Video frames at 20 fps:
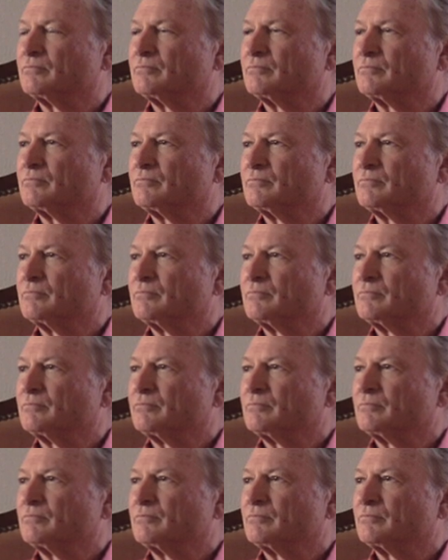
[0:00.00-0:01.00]

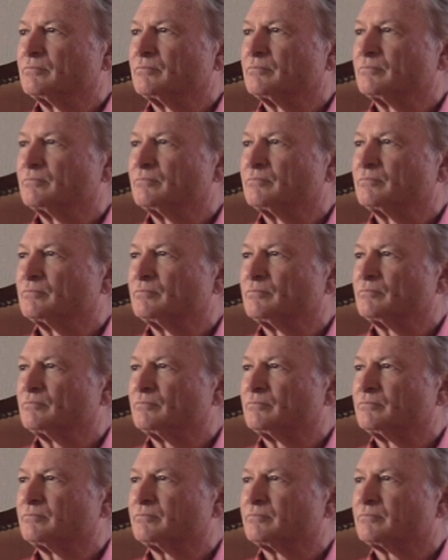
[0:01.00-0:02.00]

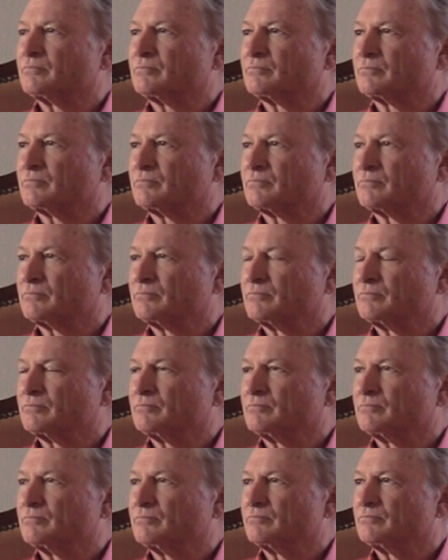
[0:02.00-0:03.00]

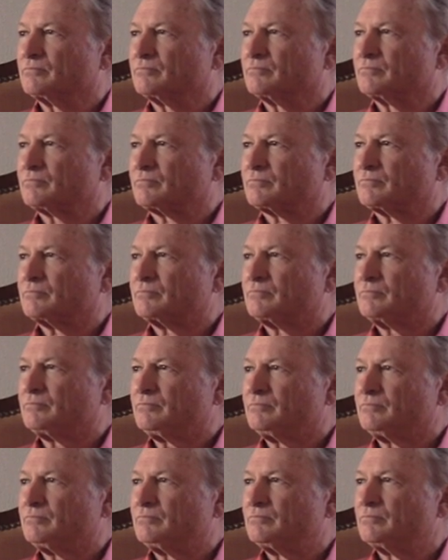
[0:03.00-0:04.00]

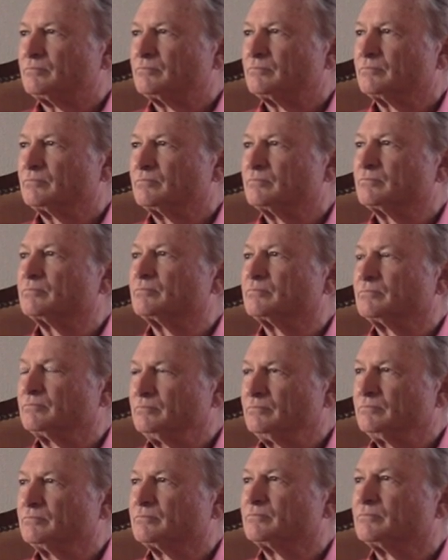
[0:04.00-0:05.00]

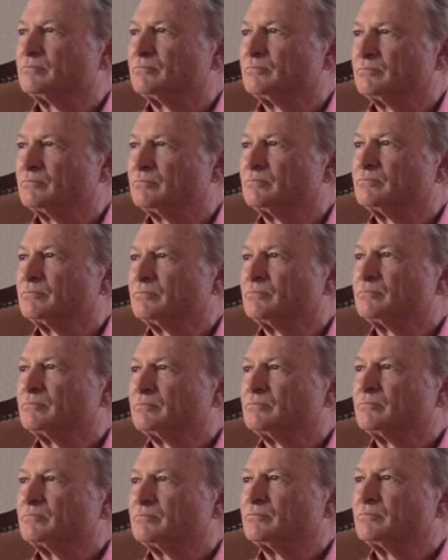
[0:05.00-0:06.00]

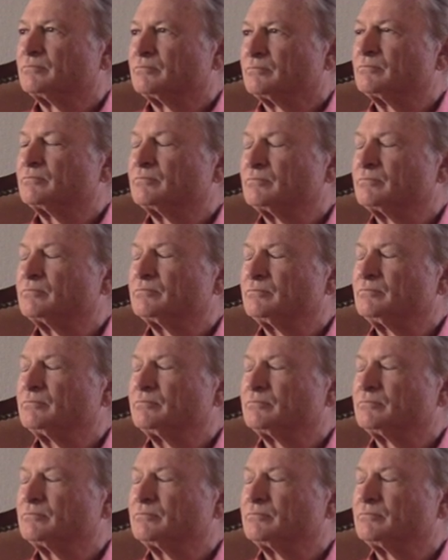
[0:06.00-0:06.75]
(silent)